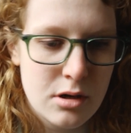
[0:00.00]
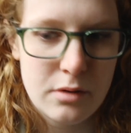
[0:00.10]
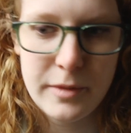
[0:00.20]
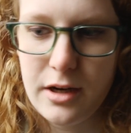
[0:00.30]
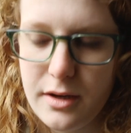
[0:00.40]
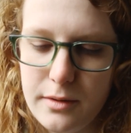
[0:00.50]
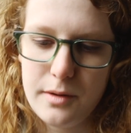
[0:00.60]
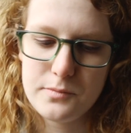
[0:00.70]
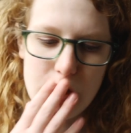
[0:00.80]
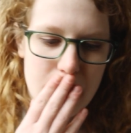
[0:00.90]
Oh my God,
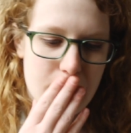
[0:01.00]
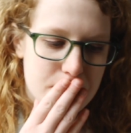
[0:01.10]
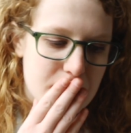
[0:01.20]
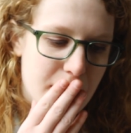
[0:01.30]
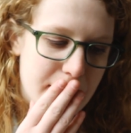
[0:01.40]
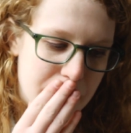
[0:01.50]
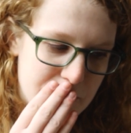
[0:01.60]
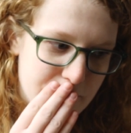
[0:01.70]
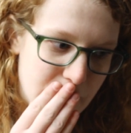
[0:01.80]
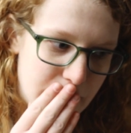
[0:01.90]
I'm sorry. I'm sorry. That
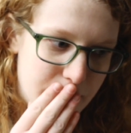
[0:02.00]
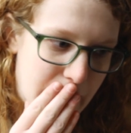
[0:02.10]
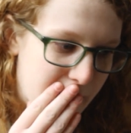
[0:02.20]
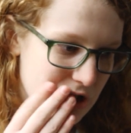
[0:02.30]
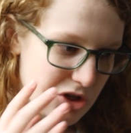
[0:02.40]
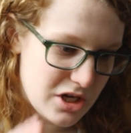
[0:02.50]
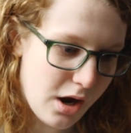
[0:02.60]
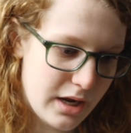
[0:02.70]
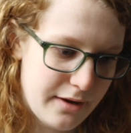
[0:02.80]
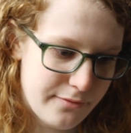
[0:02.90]
was really bad. I should
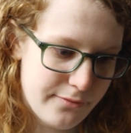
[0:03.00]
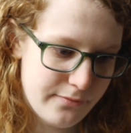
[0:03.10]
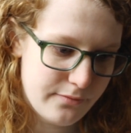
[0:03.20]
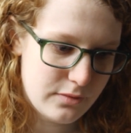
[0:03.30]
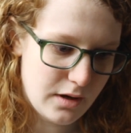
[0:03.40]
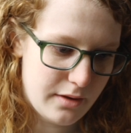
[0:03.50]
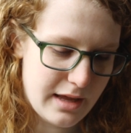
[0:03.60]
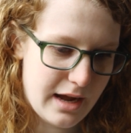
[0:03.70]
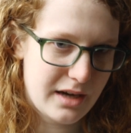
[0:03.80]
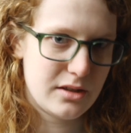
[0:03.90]
not have done that.